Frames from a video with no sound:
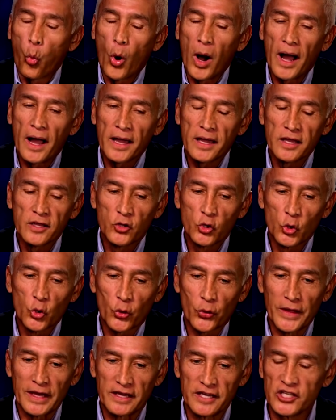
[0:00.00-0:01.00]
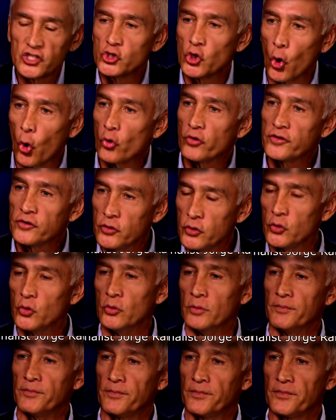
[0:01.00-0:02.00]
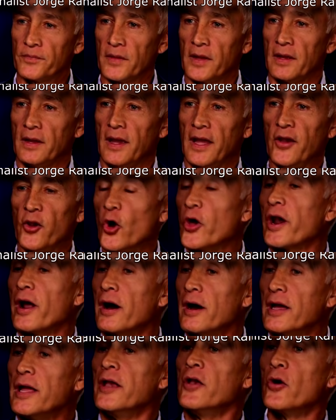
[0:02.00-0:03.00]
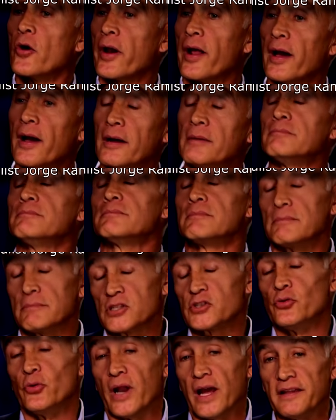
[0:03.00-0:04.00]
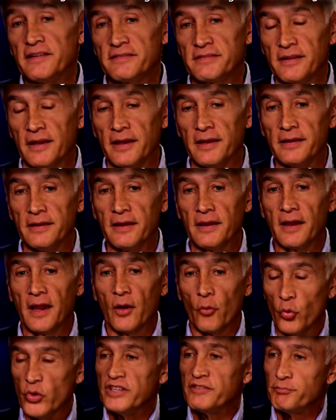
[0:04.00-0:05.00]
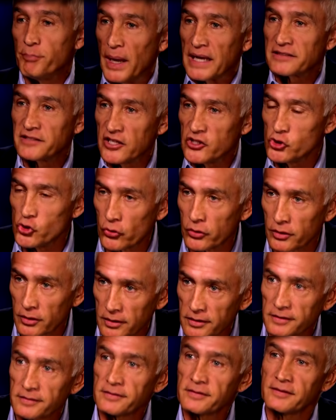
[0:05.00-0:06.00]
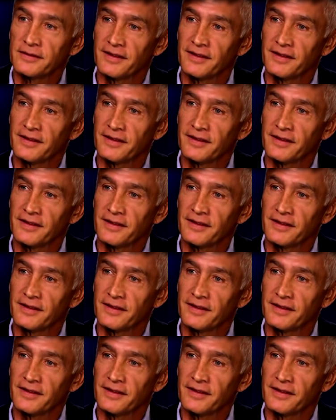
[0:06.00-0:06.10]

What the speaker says: Why do you think he chose you? And not a, should I say, respected journalist?